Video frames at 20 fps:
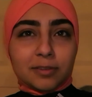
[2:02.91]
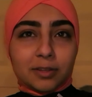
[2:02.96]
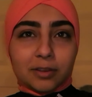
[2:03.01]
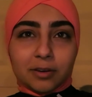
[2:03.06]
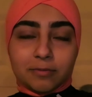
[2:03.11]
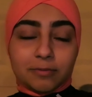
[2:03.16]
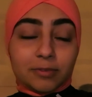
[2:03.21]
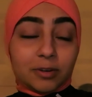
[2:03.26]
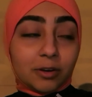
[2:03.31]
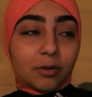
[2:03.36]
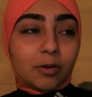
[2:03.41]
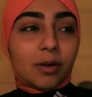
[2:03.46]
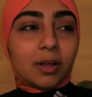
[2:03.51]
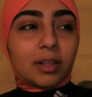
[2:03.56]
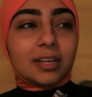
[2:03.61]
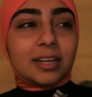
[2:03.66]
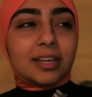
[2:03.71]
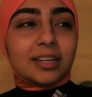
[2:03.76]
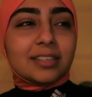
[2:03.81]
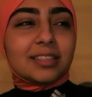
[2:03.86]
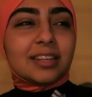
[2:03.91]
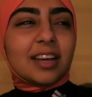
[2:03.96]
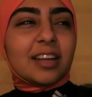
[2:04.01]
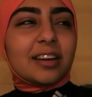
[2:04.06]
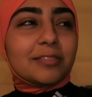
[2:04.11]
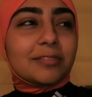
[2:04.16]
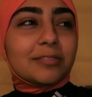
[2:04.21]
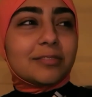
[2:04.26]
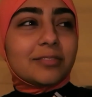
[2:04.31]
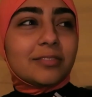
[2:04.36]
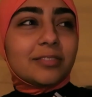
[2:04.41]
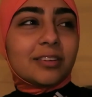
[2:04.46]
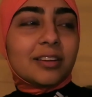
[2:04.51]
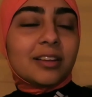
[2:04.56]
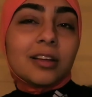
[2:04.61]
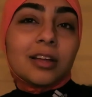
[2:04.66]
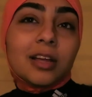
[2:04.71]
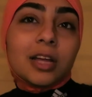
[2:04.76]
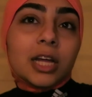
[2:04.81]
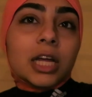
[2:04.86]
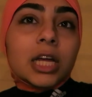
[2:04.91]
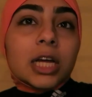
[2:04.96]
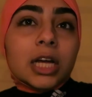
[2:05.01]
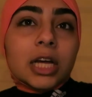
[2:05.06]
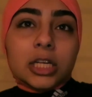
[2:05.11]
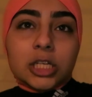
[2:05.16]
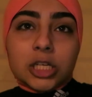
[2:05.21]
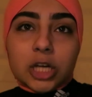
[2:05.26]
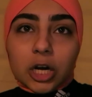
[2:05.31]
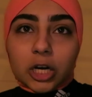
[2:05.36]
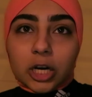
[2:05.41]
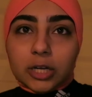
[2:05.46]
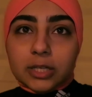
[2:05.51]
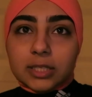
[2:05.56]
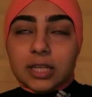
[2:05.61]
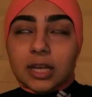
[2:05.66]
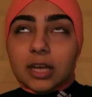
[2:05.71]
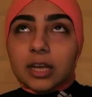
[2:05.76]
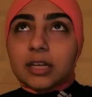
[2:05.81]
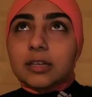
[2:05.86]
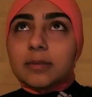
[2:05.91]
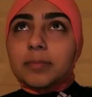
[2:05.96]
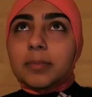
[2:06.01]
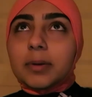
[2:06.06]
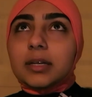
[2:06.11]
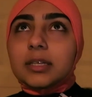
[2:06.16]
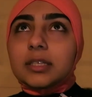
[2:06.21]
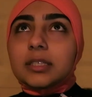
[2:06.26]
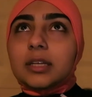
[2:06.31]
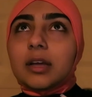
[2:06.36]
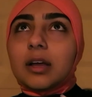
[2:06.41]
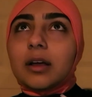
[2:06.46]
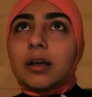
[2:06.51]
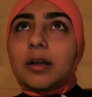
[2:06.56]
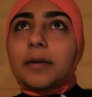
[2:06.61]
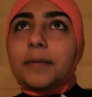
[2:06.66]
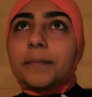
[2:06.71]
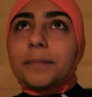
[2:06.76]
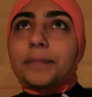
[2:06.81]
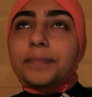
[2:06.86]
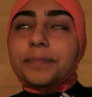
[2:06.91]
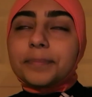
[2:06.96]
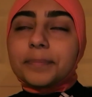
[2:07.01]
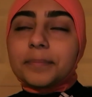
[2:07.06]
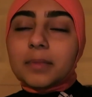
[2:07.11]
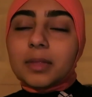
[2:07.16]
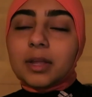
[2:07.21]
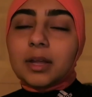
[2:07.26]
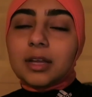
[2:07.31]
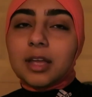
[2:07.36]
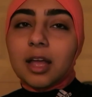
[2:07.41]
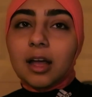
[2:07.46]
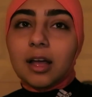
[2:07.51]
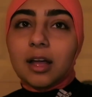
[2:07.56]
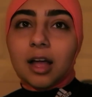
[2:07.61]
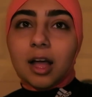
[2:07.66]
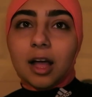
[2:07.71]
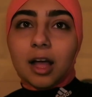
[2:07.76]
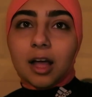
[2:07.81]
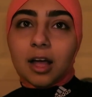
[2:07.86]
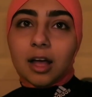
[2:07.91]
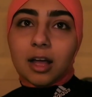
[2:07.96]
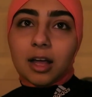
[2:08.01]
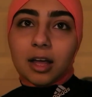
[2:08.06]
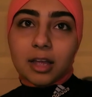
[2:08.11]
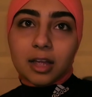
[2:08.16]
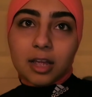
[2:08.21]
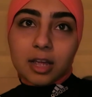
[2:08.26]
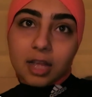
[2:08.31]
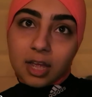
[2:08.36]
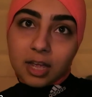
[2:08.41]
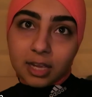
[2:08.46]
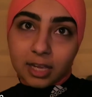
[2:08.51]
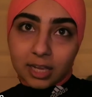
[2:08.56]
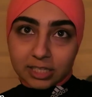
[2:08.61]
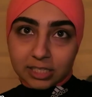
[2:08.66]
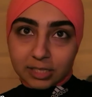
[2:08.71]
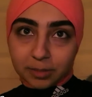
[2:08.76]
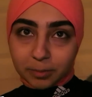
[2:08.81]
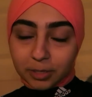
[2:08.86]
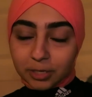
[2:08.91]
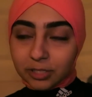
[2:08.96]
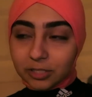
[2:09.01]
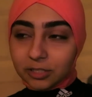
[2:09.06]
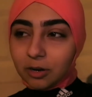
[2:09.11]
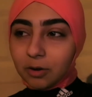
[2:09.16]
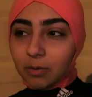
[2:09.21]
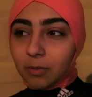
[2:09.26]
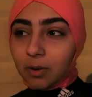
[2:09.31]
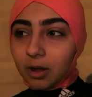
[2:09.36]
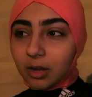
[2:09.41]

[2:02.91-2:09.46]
the video quality it's kind of dark outside but um yeah I guess I'm gonna start